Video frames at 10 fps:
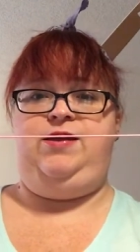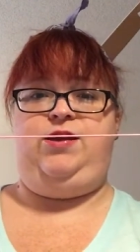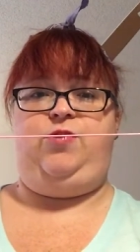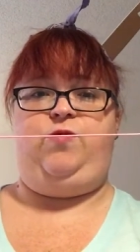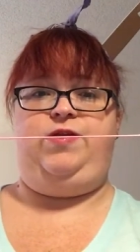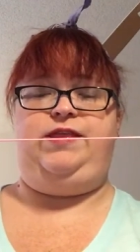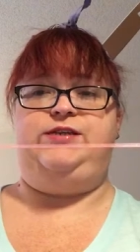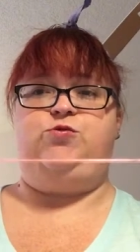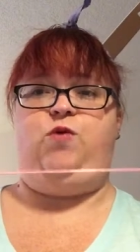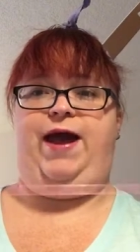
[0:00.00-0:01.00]
one of
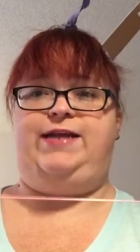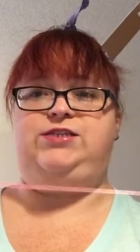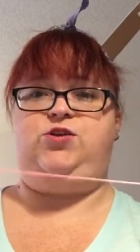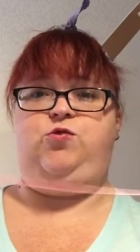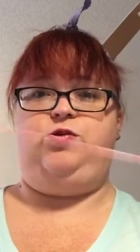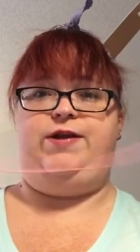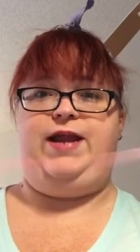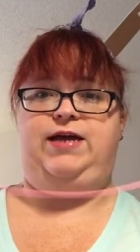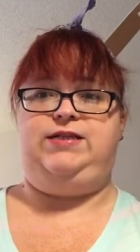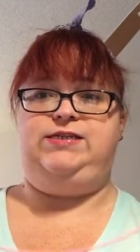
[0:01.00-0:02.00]
these wax cord
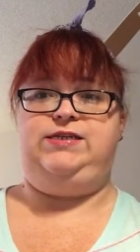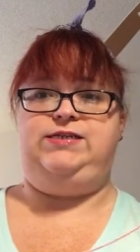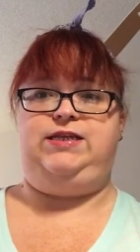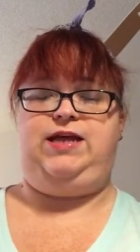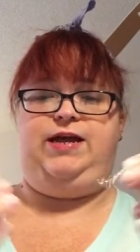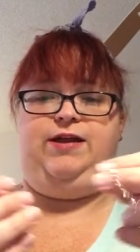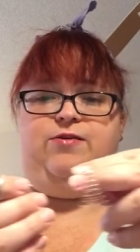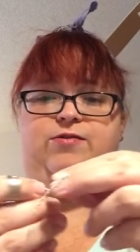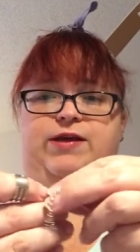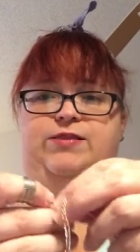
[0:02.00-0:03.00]
necklaces. A lot,
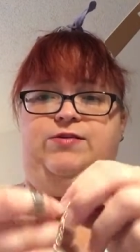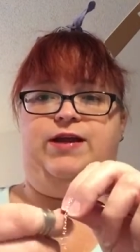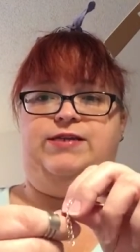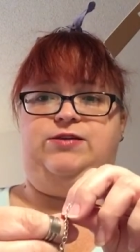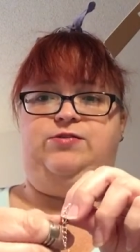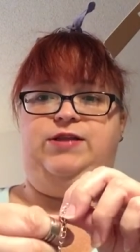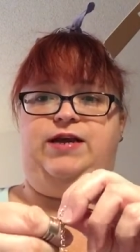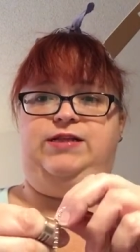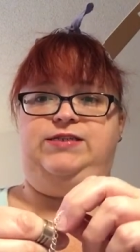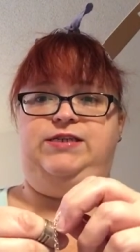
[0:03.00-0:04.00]
like they're nice little
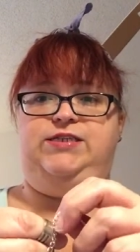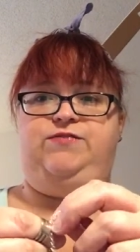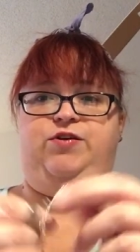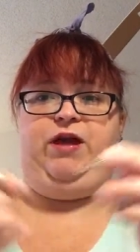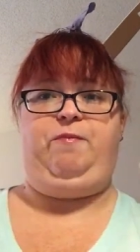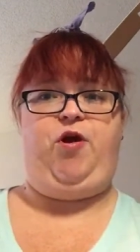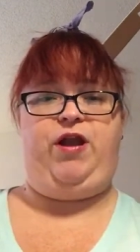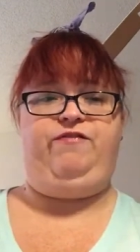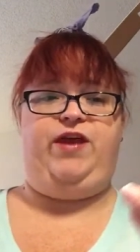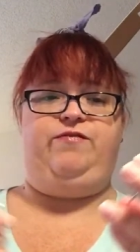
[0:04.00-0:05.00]
necklaces for like
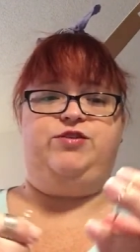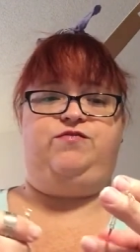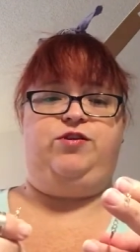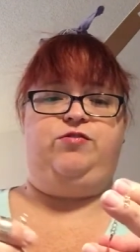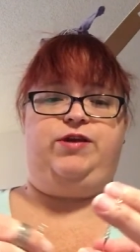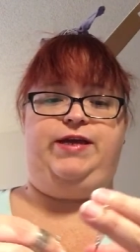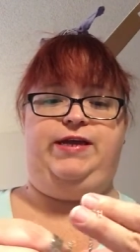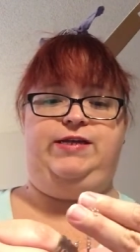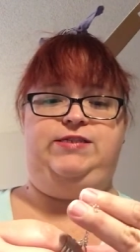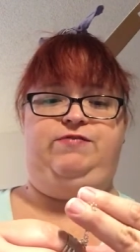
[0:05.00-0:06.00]
party favors for little
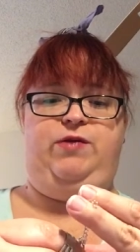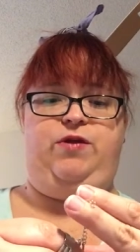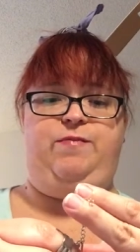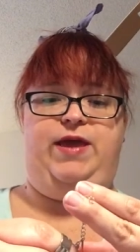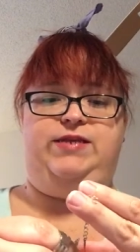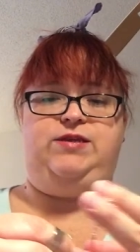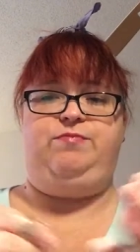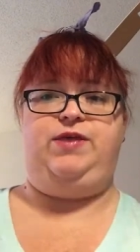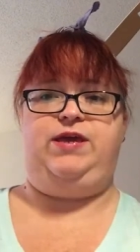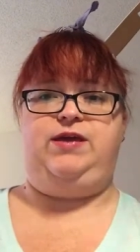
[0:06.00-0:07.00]
kids if they want to make
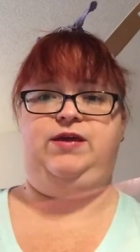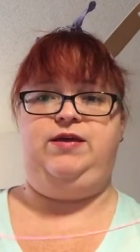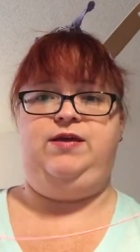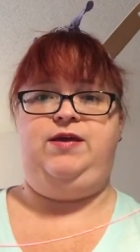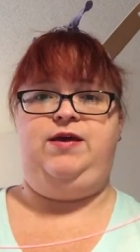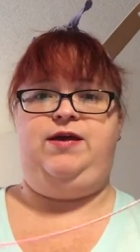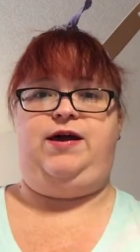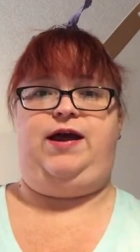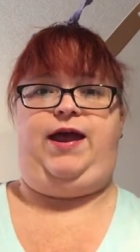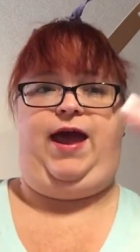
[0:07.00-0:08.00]
something.
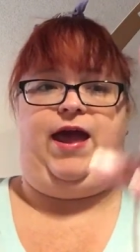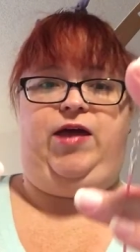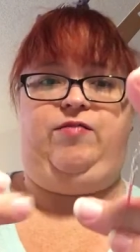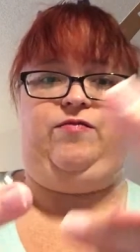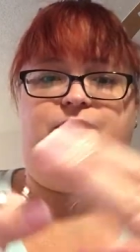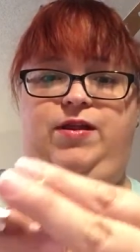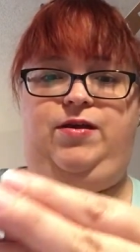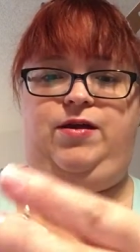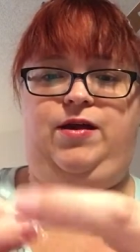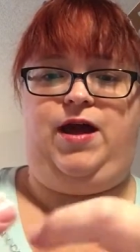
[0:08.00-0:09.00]
I have
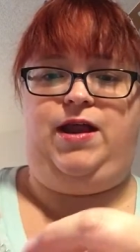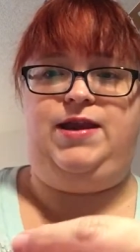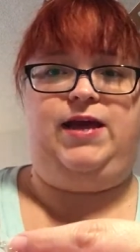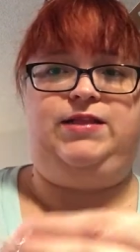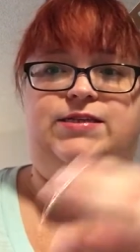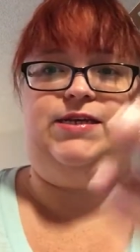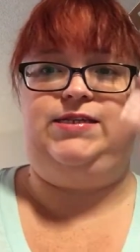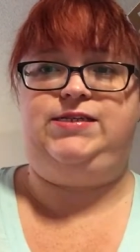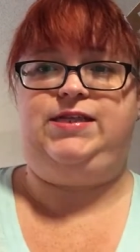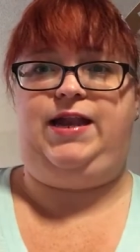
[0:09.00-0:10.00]
necklace
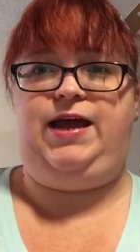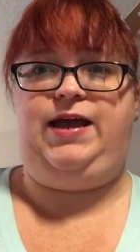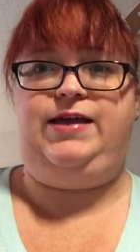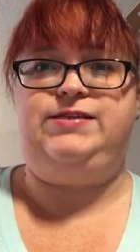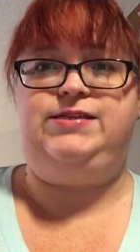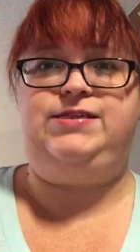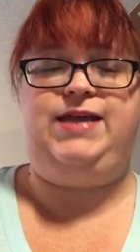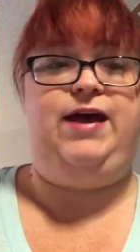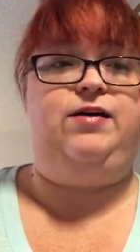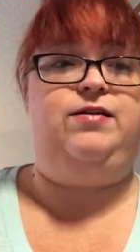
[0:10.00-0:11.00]
kits that I
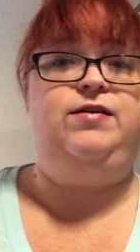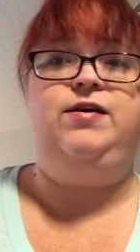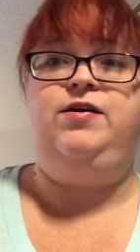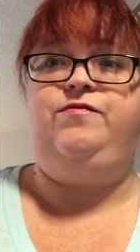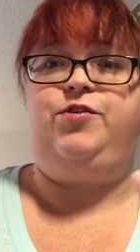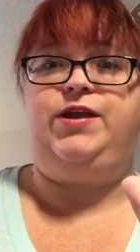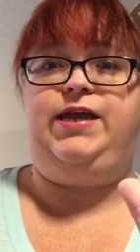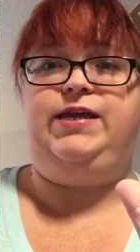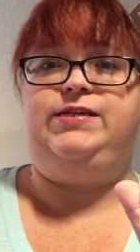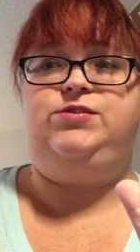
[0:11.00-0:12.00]
sell for
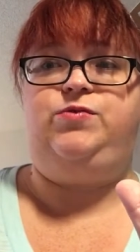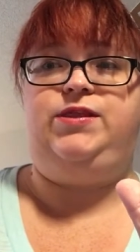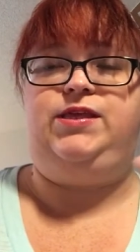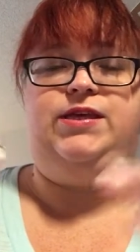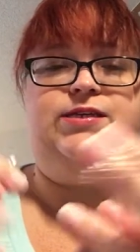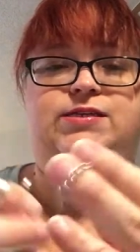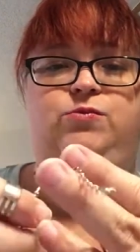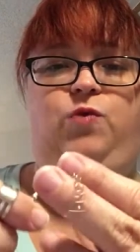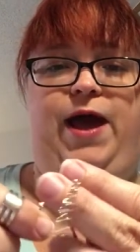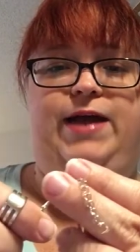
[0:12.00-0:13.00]
kids with these
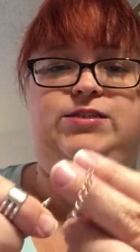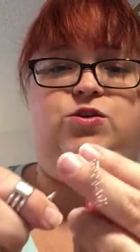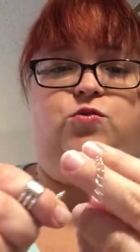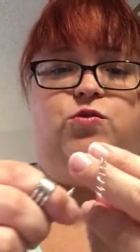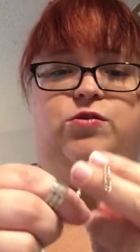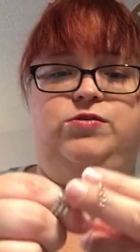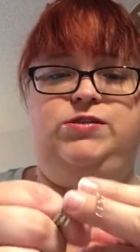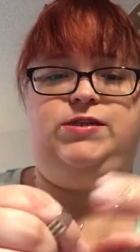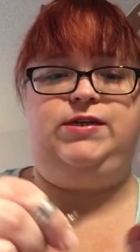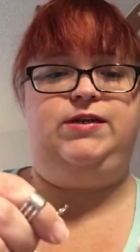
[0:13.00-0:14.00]
wax
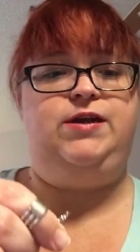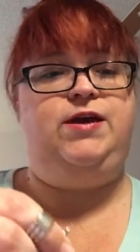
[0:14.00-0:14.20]
cords, and